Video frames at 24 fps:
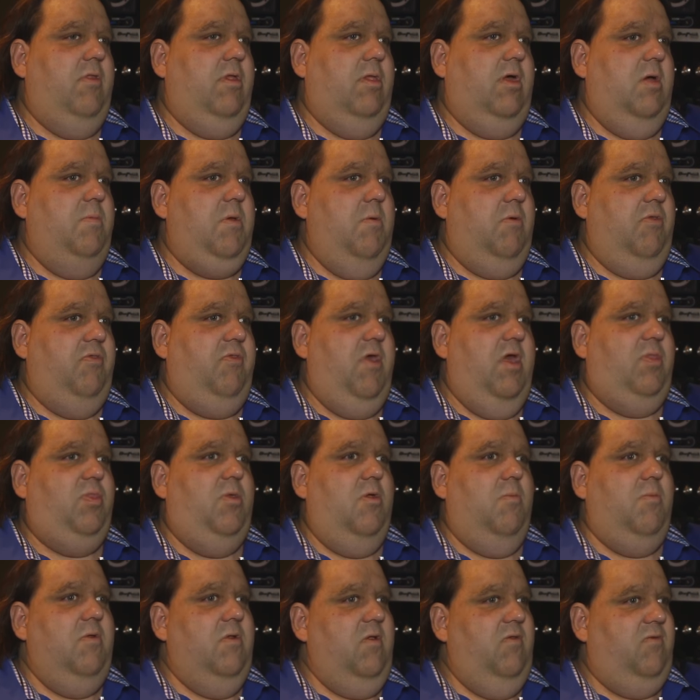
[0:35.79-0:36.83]
and a lot of people think
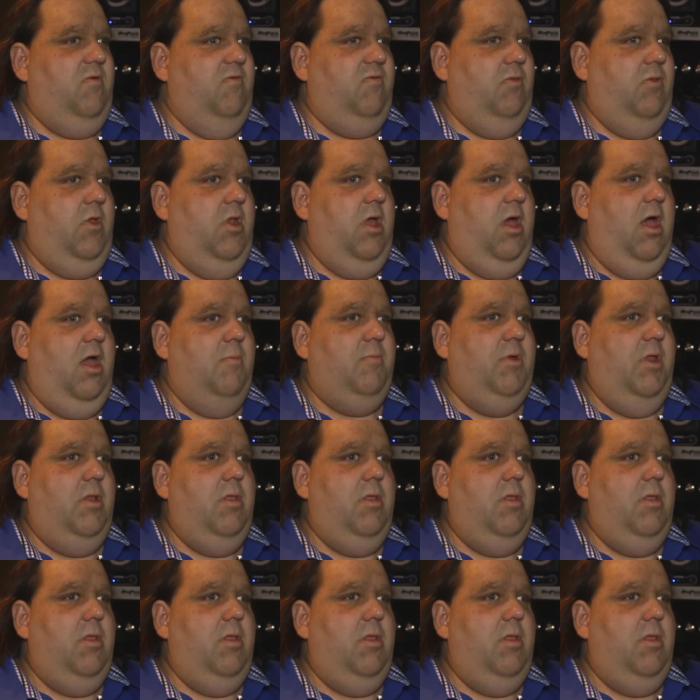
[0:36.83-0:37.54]
they're producers and they're not.